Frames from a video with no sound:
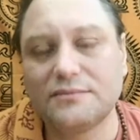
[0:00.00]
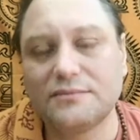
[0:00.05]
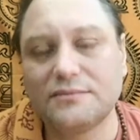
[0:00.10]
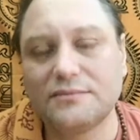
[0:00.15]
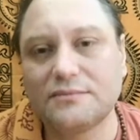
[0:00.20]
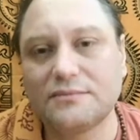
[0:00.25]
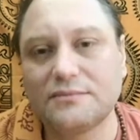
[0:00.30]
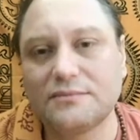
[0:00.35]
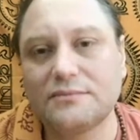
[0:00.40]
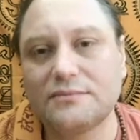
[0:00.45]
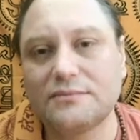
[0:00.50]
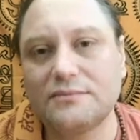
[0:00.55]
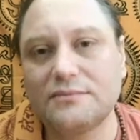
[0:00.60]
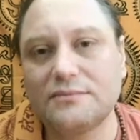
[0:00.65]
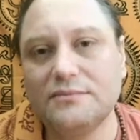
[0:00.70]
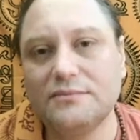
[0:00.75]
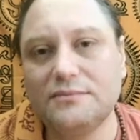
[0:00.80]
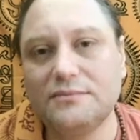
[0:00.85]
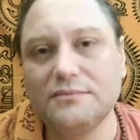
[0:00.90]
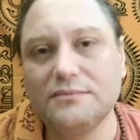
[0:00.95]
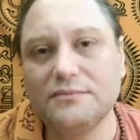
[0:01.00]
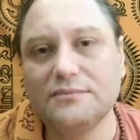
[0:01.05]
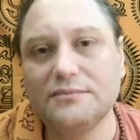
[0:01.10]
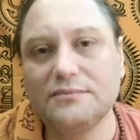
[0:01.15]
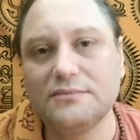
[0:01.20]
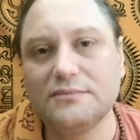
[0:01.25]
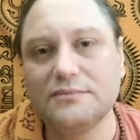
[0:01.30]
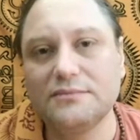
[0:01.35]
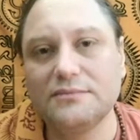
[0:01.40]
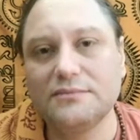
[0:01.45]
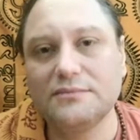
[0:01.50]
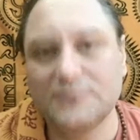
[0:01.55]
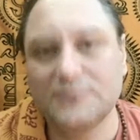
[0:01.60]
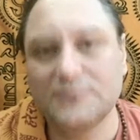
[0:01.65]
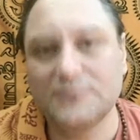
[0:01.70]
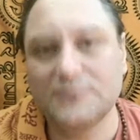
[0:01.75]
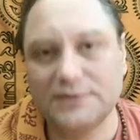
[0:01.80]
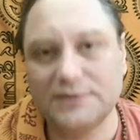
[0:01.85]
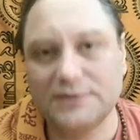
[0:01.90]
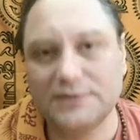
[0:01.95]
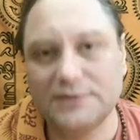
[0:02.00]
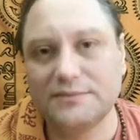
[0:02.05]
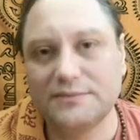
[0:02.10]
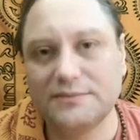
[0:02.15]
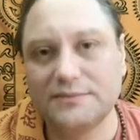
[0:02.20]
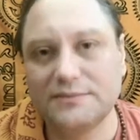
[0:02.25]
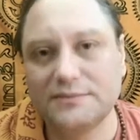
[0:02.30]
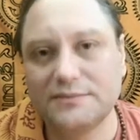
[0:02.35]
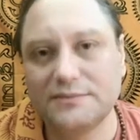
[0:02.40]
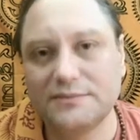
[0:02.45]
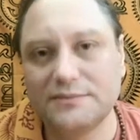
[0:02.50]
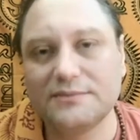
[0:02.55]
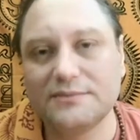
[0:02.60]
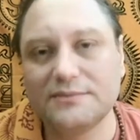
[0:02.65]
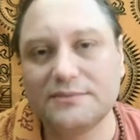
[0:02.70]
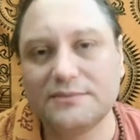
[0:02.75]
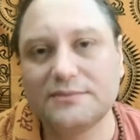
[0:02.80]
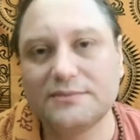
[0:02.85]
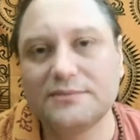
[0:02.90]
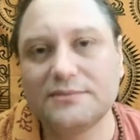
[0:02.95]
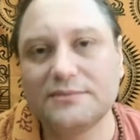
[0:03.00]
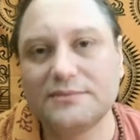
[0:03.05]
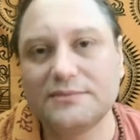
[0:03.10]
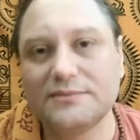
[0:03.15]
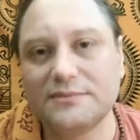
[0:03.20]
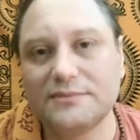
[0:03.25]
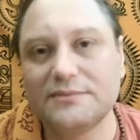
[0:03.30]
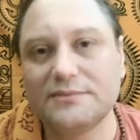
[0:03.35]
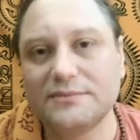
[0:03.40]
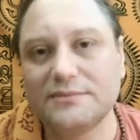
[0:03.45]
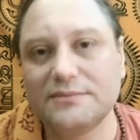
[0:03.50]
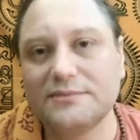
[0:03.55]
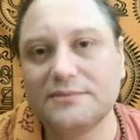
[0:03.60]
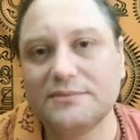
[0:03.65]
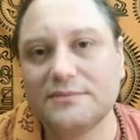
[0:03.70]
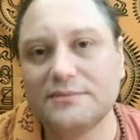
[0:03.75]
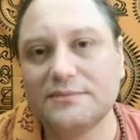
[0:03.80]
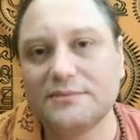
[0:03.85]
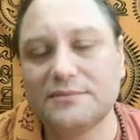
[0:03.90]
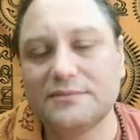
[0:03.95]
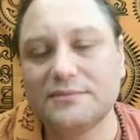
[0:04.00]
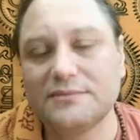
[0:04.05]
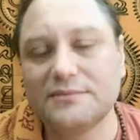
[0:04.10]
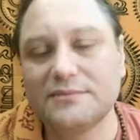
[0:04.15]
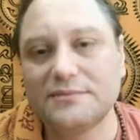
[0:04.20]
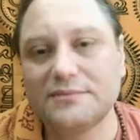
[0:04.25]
The person shown says nothing.